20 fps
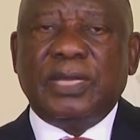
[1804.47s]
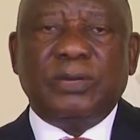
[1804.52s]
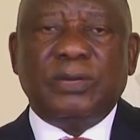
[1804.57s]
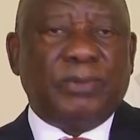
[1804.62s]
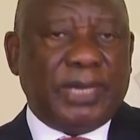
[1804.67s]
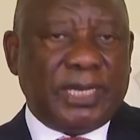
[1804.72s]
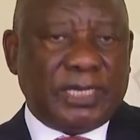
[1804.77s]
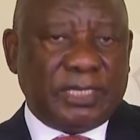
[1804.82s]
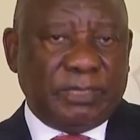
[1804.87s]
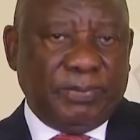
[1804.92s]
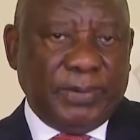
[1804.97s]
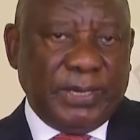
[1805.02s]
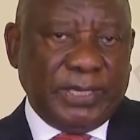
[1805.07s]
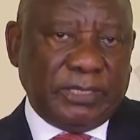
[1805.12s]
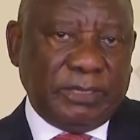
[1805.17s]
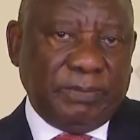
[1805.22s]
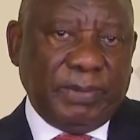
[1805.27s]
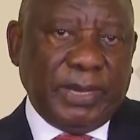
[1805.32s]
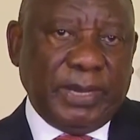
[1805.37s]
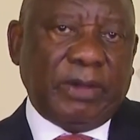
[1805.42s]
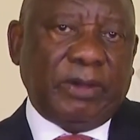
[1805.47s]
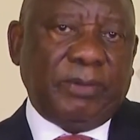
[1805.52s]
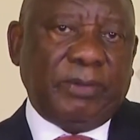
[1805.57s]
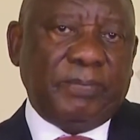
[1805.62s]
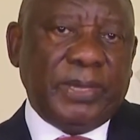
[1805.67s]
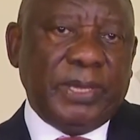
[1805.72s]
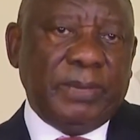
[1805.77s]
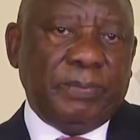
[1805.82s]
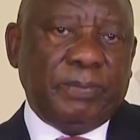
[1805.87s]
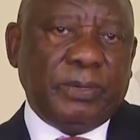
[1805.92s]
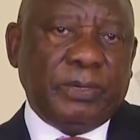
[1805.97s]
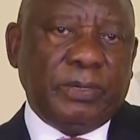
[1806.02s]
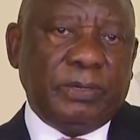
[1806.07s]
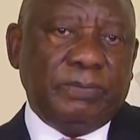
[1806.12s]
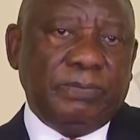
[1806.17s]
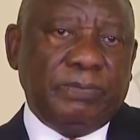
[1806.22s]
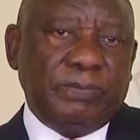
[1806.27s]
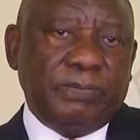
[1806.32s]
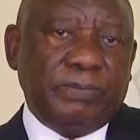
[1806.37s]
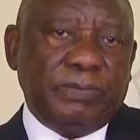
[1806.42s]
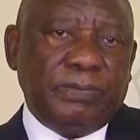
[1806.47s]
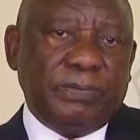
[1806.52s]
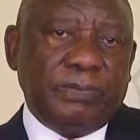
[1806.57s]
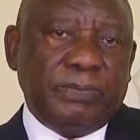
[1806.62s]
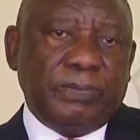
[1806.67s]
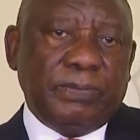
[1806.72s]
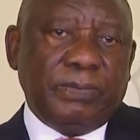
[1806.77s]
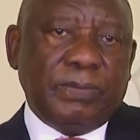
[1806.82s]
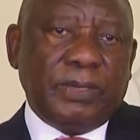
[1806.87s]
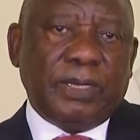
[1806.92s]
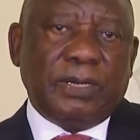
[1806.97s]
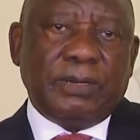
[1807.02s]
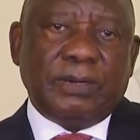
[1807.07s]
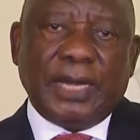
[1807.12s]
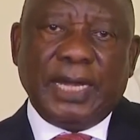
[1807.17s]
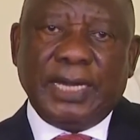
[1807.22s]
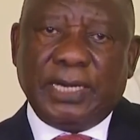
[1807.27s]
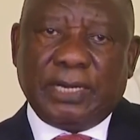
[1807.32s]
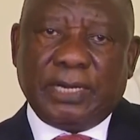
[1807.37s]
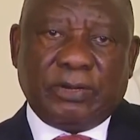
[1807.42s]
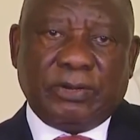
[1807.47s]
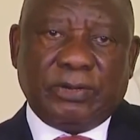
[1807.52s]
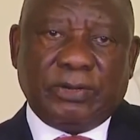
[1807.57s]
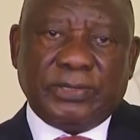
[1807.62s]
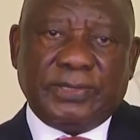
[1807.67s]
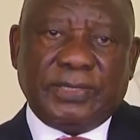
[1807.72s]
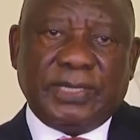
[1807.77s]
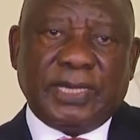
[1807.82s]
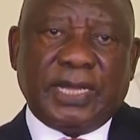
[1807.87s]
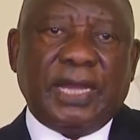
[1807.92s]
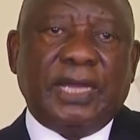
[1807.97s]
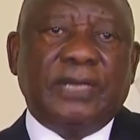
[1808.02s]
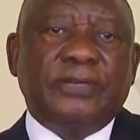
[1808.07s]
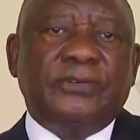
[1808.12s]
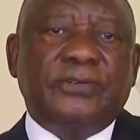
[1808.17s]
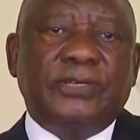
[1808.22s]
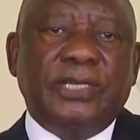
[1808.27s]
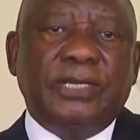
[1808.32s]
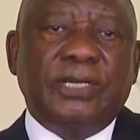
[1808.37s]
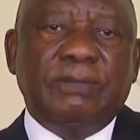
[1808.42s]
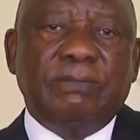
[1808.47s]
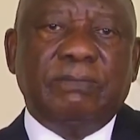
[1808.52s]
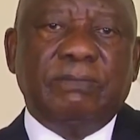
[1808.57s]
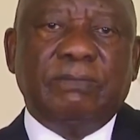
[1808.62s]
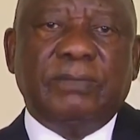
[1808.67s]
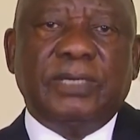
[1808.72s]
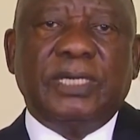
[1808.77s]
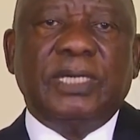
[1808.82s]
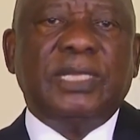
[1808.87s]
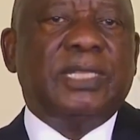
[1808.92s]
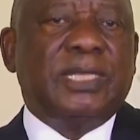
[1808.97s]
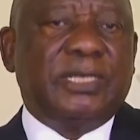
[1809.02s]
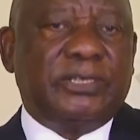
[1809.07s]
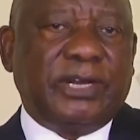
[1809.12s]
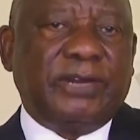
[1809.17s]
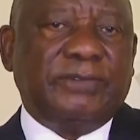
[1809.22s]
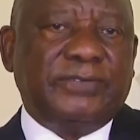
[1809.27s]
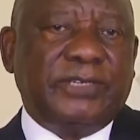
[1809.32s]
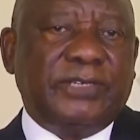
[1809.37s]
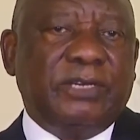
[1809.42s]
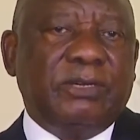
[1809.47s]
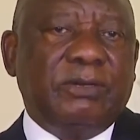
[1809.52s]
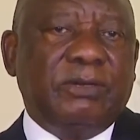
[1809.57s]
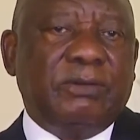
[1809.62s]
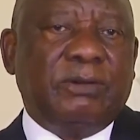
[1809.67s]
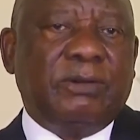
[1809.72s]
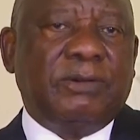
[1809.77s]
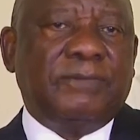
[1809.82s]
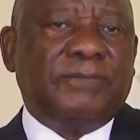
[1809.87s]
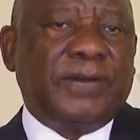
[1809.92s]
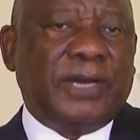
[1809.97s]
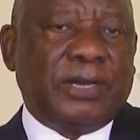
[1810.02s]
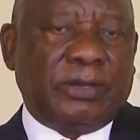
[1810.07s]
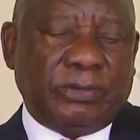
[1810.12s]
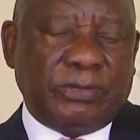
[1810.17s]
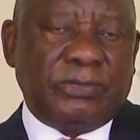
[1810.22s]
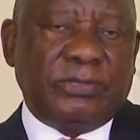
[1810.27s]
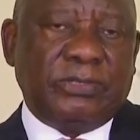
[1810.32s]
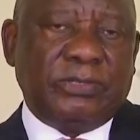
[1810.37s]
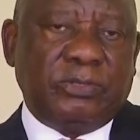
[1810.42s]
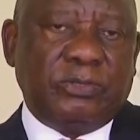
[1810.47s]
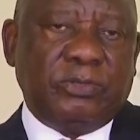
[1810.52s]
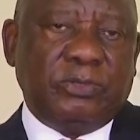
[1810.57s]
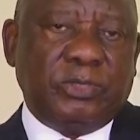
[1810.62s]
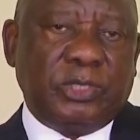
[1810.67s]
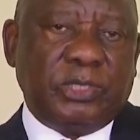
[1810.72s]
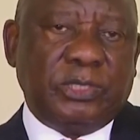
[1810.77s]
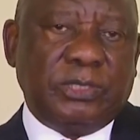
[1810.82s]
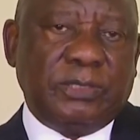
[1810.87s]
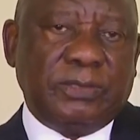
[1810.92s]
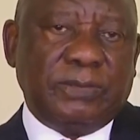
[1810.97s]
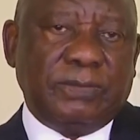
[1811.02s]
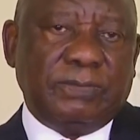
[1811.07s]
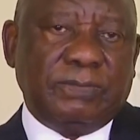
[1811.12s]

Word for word: that were expressed by our people right across the country in the drafting of our constitution.